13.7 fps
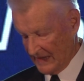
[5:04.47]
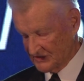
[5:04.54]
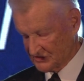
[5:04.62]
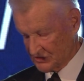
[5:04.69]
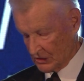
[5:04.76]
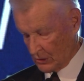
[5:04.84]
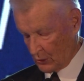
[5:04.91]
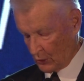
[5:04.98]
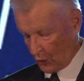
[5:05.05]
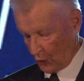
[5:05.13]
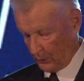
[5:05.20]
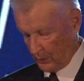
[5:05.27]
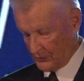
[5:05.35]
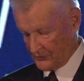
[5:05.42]
basic
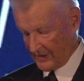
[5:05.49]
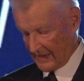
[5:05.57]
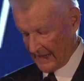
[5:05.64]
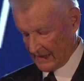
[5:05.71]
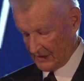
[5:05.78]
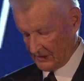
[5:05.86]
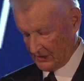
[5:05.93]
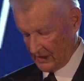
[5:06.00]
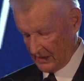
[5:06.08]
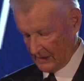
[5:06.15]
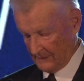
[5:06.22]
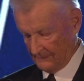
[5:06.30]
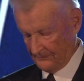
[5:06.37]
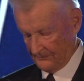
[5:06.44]
global reality
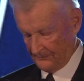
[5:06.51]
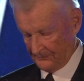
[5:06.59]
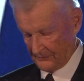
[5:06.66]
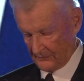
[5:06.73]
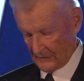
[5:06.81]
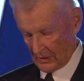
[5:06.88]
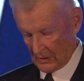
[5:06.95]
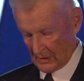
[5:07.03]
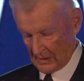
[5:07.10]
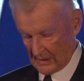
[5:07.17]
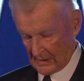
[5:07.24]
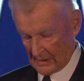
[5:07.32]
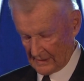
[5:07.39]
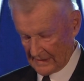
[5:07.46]

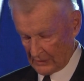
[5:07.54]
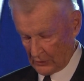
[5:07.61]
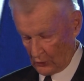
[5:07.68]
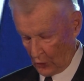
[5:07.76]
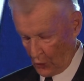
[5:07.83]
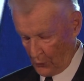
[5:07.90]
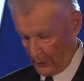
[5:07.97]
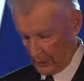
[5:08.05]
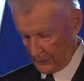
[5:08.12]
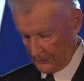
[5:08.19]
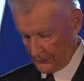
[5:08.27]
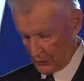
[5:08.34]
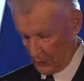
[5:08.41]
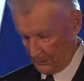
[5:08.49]
that
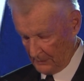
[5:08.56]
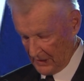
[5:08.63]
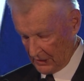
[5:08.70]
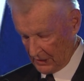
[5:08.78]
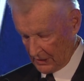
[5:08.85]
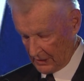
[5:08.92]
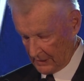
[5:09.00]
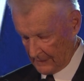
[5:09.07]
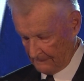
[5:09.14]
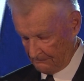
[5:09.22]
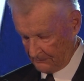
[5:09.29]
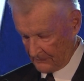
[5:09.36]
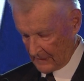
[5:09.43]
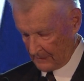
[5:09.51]
global dominion
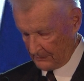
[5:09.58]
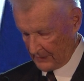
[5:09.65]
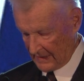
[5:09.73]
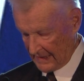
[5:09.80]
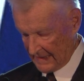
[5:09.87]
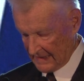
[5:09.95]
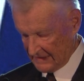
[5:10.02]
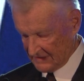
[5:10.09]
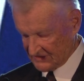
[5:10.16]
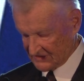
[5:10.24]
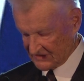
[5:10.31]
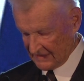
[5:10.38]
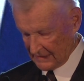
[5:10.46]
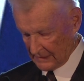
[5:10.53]
by any
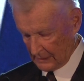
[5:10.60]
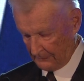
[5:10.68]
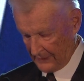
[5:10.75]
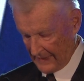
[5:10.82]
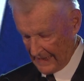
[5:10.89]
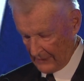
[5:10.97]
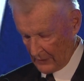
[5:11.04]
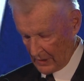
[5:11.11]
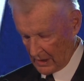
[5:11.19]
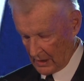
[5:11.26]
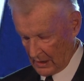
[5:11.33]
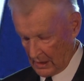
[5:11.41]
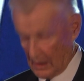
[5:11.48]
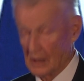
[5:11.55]
single power
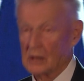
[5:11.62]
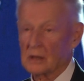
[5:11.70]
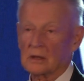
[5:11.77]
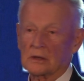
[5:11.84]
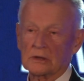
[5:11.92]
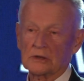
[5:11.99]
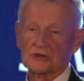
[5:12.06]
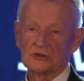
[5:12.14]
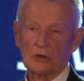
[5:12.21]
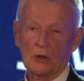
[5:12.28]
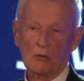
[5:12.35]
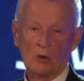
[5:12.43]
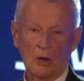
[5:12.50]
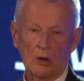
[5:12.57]
is
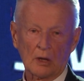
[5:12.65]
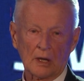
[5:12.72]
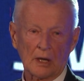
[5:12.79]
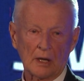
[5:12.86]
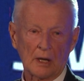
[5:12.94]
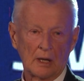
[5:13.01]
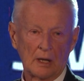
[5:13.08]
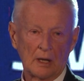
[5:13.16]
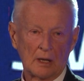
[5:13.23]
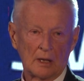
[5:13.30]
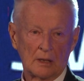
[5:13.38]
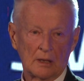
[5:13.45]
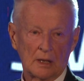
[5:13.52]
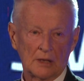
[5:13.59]
no longer
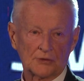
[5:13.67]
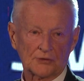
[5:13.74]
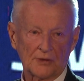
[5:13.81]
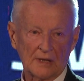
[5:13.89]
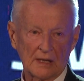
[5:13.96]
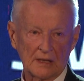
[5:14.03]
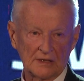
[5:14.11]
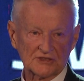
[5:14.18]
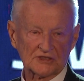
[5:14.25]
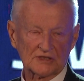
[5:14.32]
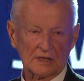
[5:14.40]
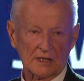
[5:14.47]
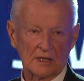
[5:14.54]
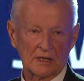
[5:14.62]
a
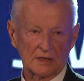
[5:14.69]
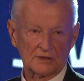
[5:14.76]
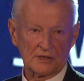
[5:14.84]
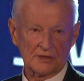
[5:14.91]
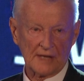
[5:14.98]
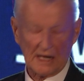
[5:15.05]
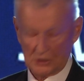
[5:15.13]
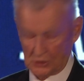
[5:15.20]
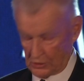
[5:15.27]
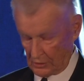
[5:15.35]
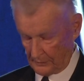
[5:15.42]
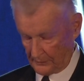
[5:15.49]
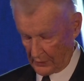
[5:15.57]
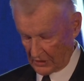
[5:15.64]
realistic
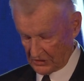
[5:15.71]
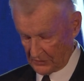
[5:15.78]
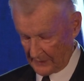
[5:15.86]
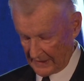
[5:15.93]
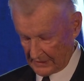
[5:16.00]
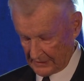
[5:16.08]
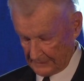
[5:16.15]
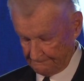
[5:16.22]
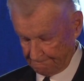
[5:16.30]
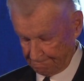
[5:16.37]
international prospect.